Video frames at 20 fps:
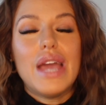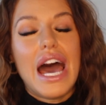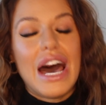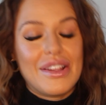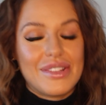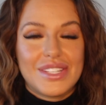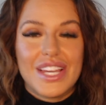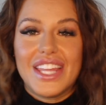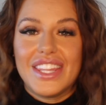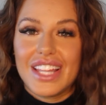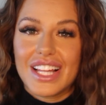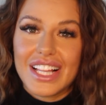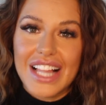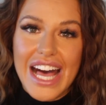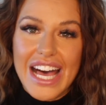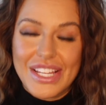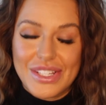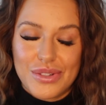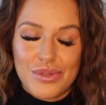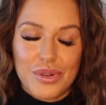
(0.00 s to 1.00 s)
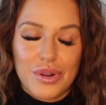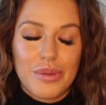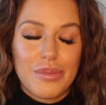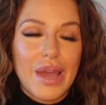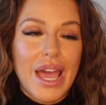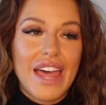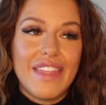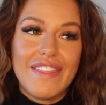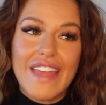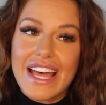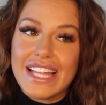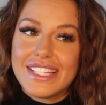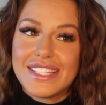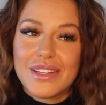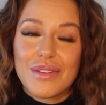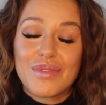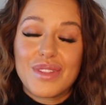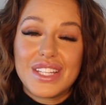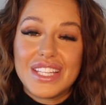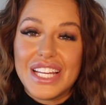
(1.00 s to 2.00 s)
outside the classroom, and that's
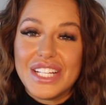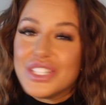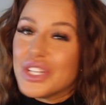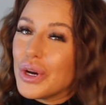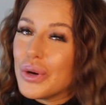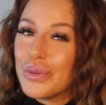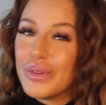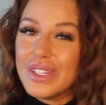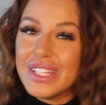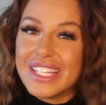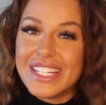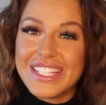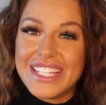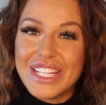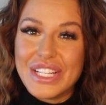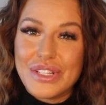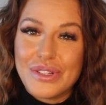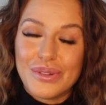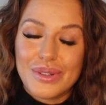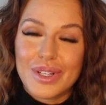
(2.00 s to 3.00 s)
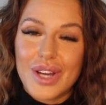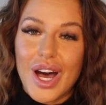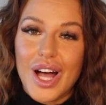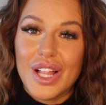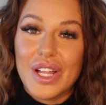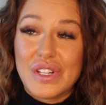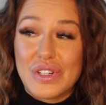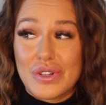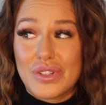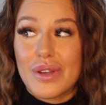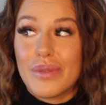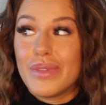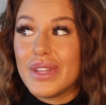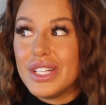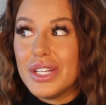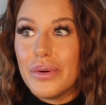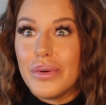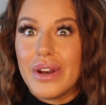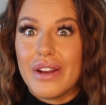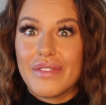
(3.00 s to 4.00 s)
something they don't really teach you in college, or something
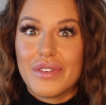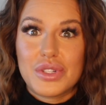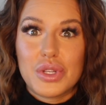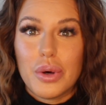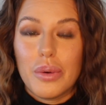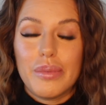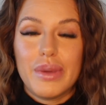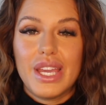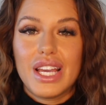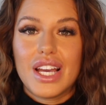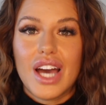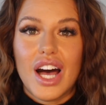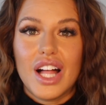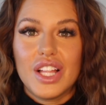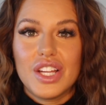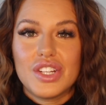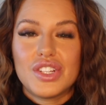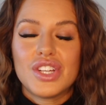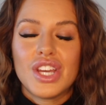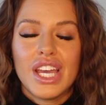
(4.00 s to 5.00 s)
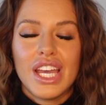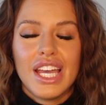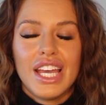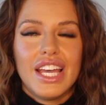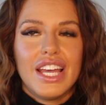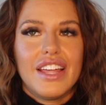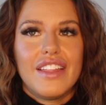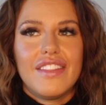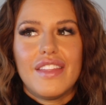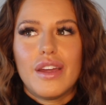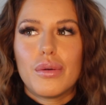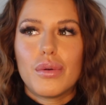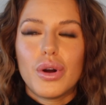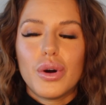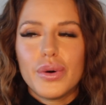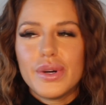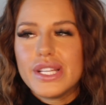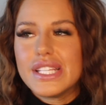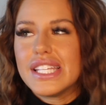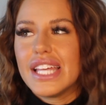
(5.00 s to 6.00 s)
no one ever told me in college. They were
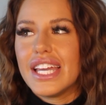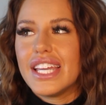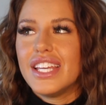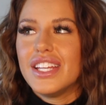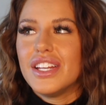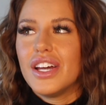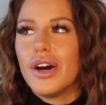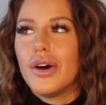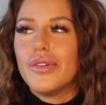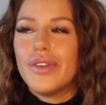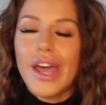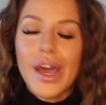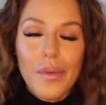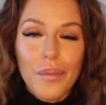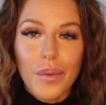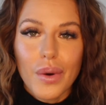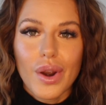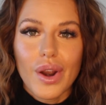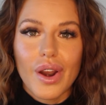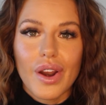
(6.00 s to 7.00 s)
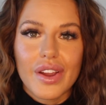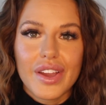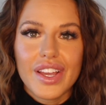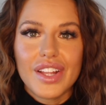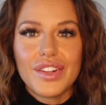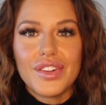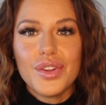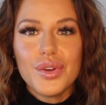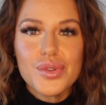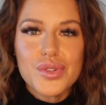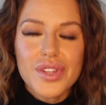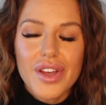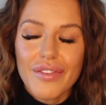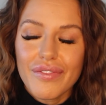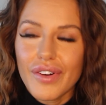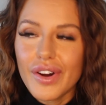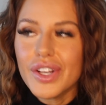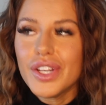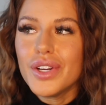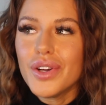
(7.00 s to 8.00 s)
always like, you know, network and do
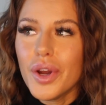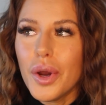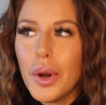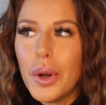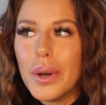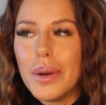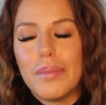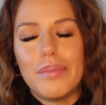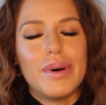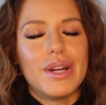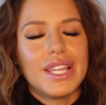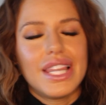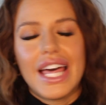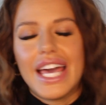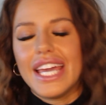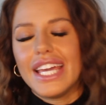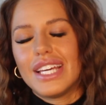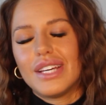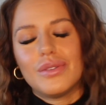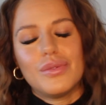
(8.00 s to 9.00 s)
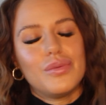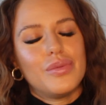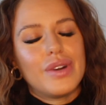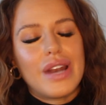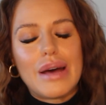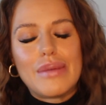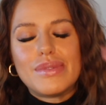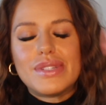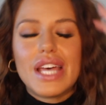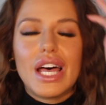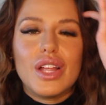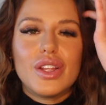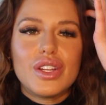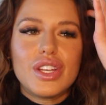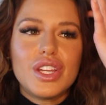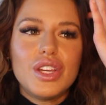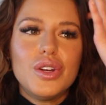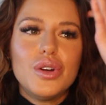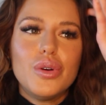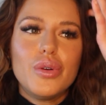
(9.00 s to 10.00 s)
stuff on your own. But like, when I'm
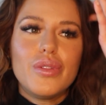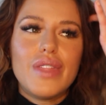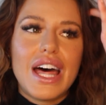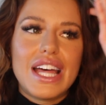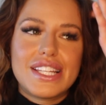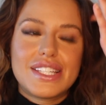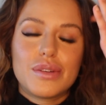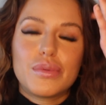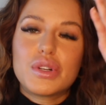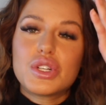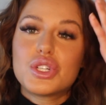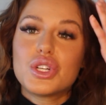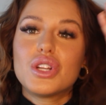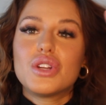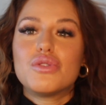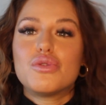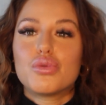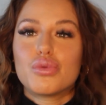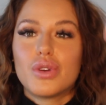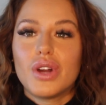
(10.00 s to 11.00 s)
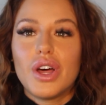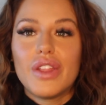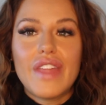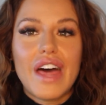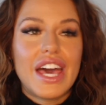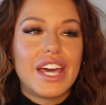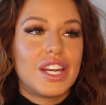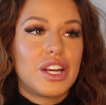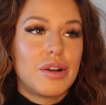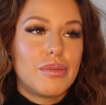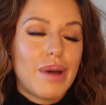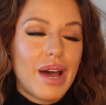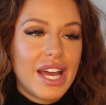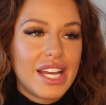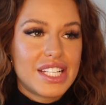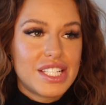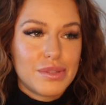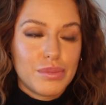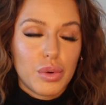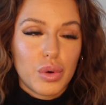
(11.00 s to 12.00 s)
telling you that someone should have drilled that in our
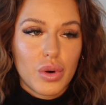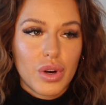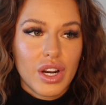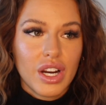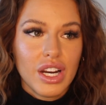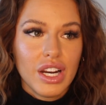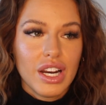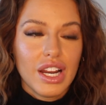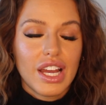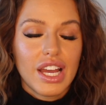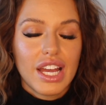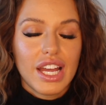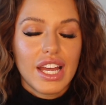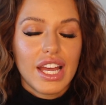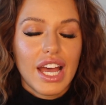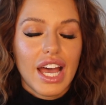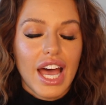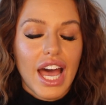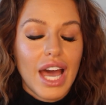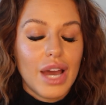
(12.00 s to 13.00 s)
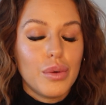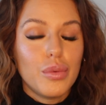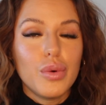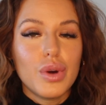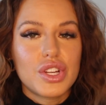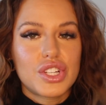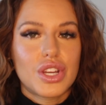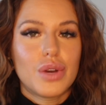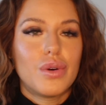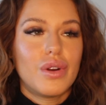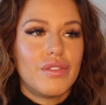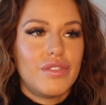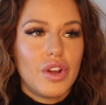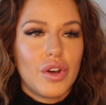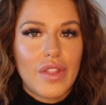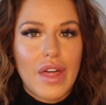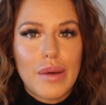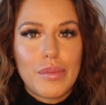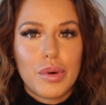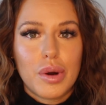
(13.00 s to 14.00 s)
minds more, I wish I would have
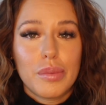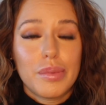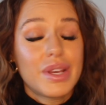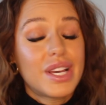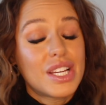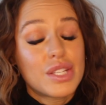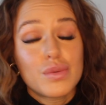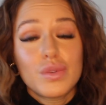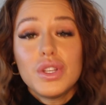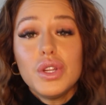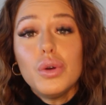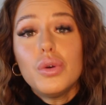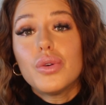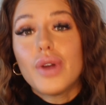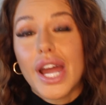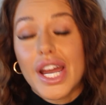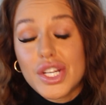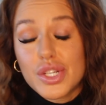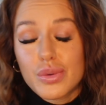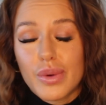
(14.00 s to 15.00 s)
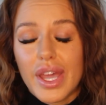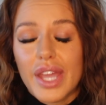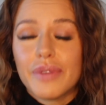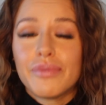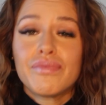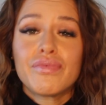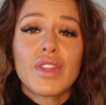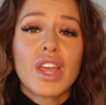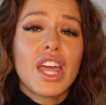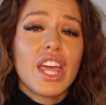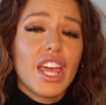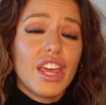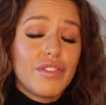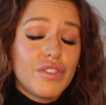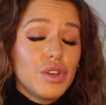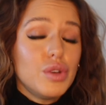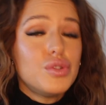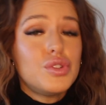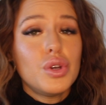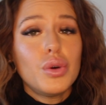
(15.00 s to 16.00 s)
known that more. Because when you graduate, if
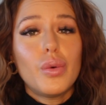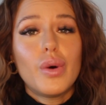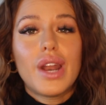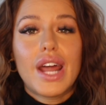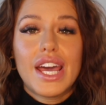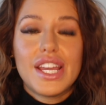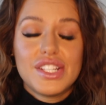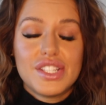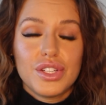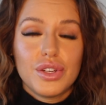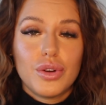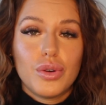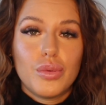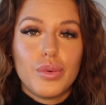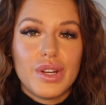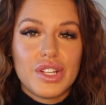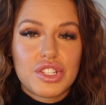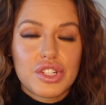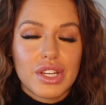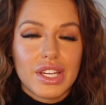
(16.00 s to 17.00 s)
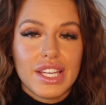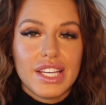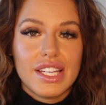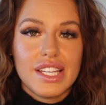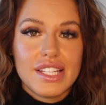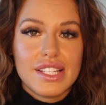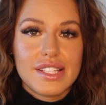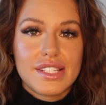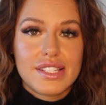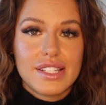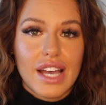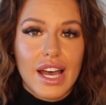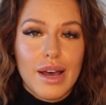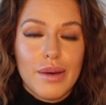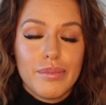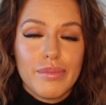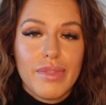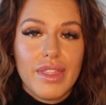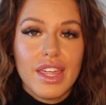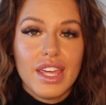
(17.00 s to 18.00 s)
you do what I do, which is
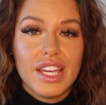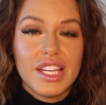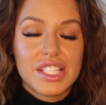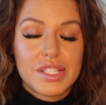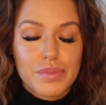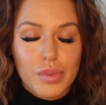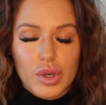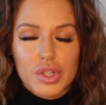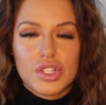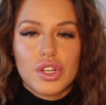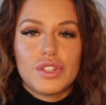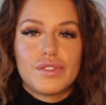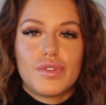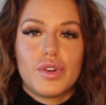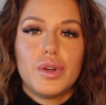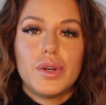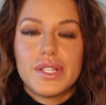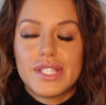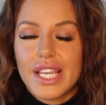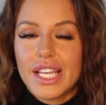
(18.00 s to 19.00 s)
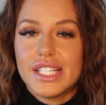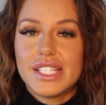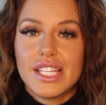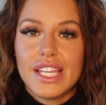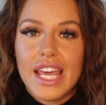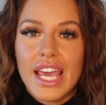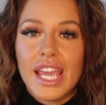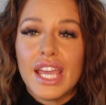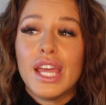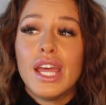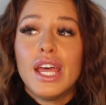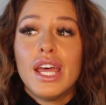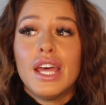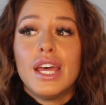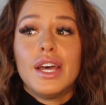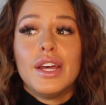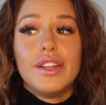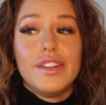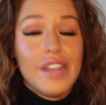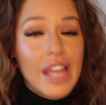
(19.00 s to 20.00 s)
I'm the sports host for USA Today
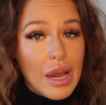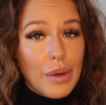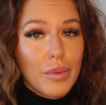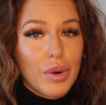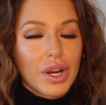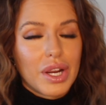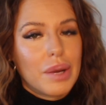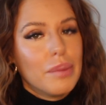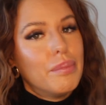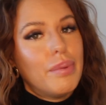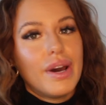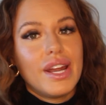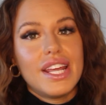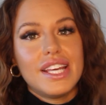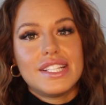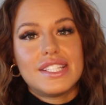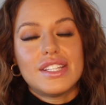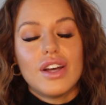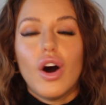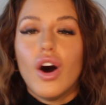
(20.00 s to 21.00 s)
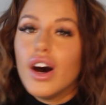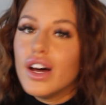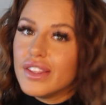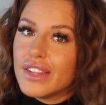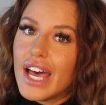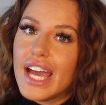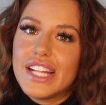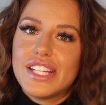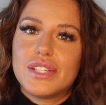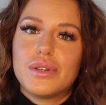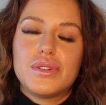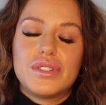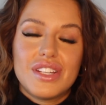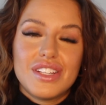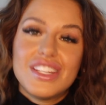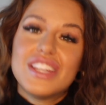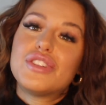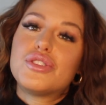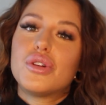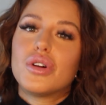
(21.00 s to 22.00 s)
Network, but it's online, so it's
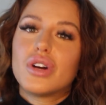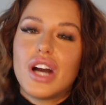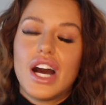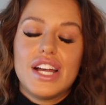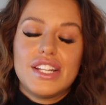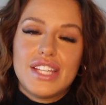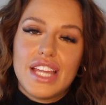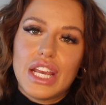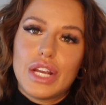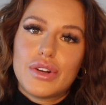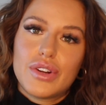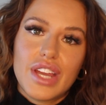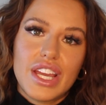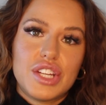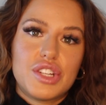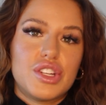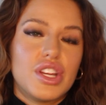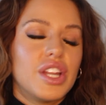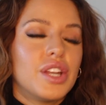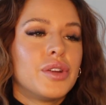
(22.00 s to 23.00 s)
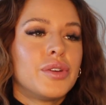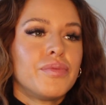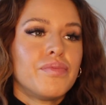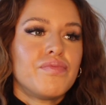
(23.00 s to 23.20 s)
a digital content creation.